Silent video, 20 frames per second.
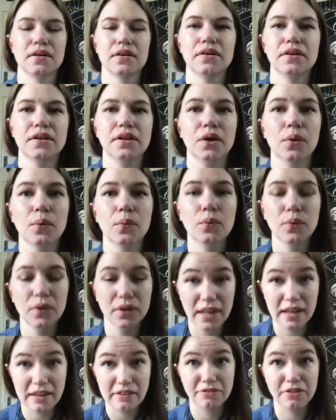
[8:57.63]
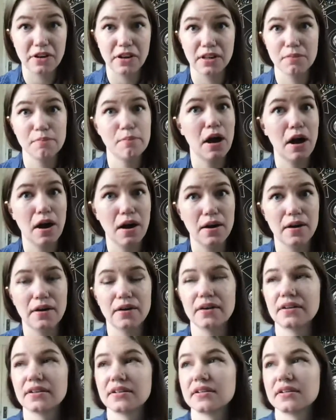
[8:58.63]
Will I fall apart?